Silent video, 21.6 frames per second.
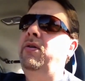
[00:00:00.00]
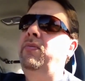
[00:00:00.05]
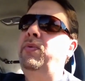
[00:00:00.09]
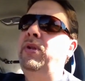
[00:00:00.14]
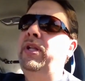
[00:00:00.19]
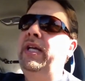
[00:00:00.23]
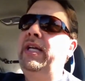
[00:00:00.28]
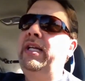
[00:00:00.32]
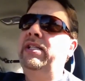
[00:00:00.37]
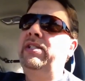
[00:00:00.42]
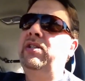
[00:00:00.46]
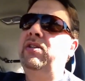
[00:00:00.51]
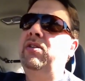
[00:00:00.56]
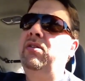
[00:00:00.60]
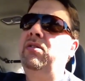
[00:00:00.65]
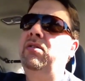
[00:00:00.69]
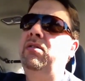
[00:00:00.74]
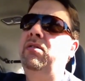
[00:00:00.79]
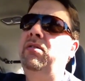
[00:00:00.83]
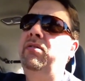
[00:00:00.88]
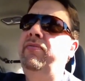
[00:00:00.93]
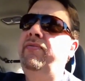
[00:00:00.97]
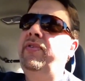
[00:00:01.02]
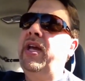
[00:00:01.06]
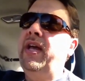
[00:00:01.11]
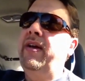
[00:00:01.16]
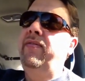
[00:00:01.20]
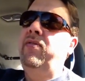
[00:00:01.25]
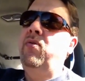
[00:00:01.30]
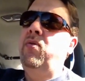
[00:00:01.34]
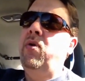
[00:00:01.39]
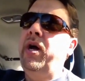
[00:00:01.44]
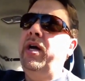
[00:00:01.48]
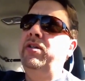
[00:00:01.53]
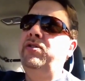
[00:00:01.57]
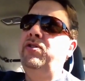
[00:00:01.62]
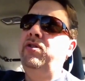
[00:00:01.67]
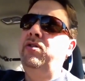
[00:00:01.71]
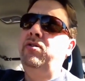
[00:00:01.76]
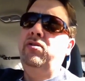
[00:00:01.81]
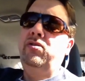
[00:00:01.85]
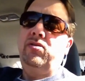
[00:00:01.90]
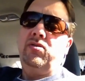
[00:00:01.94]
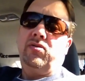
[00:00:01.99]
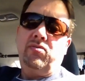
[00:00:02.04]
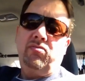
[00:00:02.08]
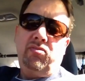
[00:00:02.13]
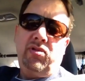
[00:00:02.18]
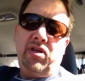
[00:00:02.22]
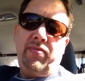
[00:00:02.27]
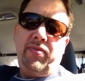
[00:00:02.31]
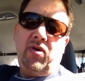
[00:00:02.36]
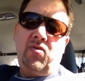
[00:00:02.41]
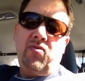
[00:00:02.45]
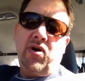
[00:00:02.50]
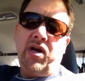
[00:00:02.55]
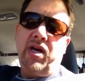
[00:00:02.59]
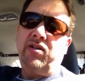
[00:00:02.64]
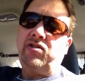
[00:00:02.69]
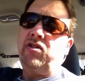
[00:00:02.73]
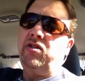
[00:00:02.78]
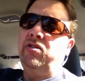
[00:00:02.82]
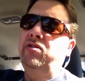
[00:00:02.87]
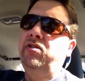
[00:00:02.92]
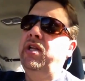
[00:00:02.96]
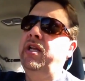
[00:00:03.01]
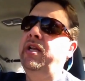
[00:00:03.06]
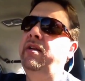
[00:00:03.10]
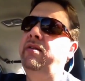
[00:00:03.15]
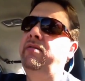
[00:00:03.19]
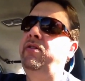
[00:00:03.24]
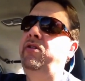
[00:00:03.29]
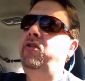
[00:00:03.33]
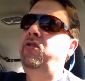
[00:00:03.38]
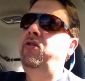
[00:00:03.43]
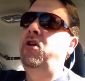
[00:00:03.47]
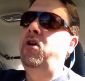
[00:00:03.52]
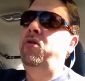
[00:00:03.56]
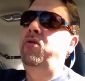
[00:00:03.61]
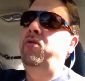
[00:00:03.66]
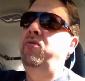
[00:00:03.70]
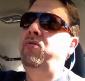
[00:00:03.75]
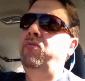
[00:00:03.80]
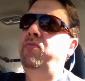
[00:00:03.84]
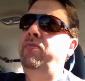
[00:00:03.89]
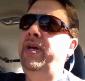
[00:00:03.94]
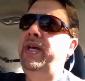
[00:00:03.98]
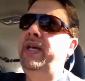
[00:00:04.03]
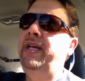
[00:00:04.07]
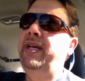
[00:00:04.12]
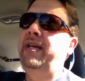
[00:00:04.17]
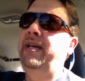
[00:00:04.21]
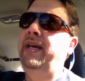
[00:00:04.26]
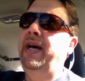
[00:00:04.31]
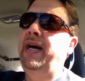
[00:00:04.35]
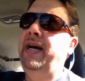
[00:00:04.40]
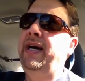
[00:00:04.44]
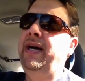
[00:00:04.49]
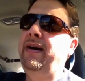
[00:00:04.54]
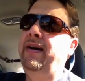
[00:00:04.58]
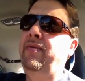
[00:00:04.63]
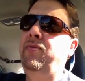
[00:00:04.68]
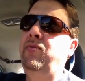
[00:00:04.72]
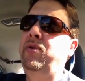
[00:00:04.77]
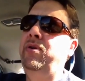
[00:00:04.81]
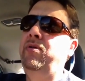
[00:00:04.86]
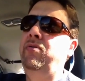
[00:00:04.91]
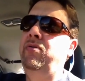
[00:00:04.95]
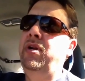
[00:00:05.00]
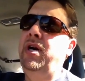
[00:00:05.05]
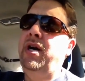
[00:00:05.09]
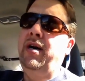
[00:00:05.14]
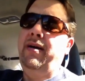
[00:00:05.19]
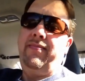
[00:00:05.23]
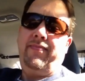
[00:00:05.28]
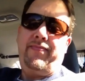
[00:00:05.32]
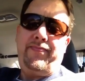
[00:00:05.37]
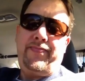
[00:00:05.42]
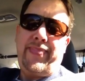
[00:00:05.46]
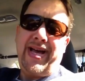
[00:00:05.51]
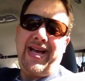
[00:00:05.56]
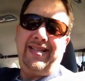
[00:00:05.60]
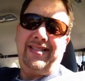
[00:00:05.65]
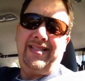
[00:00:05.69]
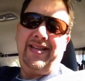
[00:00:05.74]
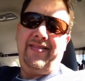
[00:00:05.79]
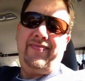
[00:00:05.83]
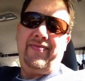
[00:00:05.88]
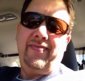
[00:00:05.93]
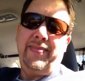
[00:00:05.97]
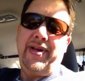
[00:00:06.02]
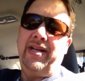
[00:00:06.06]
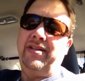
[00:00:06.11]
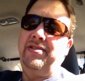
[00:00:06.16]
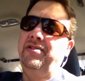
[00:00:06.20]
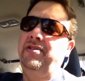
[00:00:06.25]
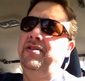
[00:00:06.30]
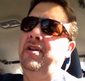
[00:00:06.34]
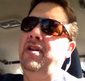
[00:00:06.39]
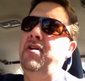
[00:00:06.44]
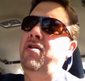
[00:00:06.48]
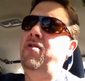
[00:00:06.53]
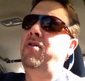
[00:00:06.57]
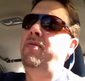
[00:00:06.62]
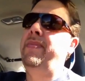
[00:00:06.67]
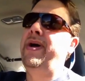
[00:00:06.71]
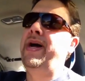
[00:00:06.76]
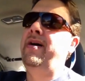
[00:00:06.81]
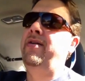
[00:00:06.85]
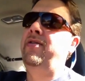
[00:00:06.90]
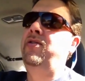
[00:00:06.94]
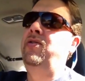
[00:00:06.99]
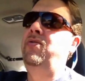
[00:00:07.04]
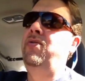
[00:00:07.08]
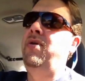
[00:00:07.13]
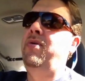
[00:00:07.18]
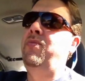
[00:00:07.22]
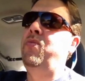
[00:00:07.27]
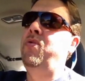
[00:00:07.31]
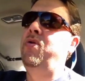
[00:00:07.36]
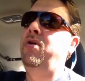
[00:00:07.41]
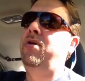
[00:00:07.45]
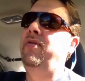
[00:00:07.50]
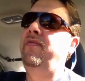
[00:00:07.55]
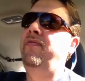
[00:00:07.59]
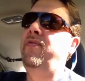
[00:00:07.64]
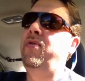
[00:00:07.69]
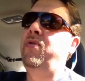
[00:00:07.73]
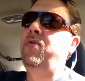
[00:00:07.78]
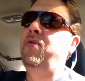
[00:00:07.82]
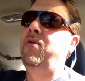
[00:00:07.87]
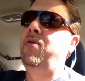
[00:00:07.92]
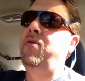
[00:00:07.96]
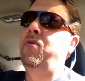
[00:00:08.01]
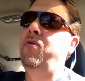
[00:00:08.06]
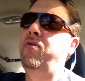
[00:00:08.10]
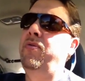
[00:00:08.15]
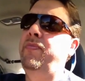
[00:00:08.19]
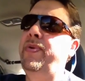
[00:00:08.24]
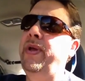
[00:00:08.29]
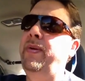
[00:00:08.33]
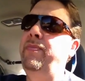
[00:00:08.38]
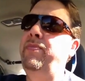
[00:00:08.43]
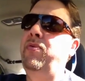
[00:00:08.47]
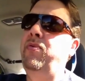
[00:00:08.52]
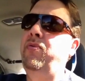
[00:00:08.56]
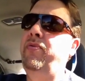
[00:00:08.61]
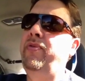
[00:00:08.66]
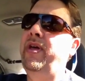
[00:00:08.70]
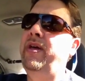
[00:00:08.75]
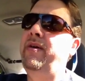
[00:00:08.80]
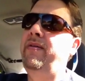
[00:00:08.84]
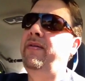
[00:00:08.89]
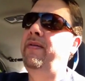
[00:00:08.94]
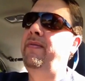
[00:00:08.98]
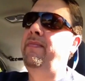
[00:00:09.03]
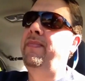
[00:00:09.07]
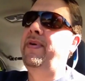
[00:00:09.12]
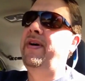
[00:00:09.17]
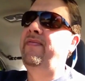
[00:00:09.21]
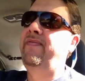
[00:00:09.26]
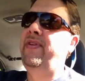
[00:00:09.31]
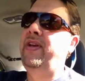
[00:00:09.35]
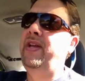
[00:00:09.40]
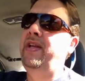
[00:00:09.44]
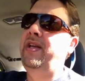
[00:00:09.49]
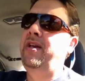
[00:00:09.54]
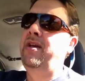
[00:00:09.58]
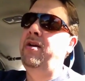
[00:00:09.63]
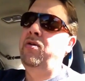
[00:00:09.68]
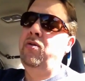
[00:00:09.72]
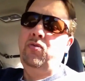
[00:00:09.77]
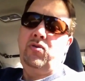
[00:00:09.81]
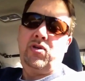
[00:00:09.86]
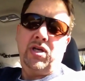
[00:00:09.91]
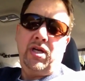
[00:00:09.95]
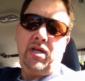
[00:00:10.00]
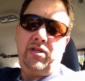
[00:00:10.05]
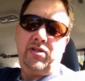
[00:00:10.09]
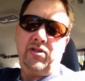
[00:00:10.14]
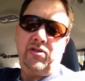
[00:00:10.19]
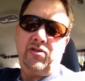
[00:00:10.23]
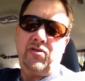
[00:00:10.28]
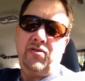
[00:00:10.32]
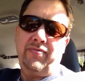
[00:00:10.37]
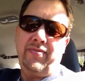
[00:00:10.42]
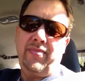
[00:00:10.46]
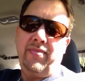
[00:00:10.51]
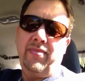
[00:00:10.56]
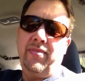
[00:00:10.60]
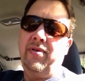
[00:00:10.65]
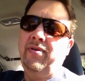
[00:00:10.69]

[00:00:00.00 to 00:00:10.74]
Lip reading: please, if you have questions, give me questions. And you know me, I will not pass information along about who I'm working for or the people that my video touches or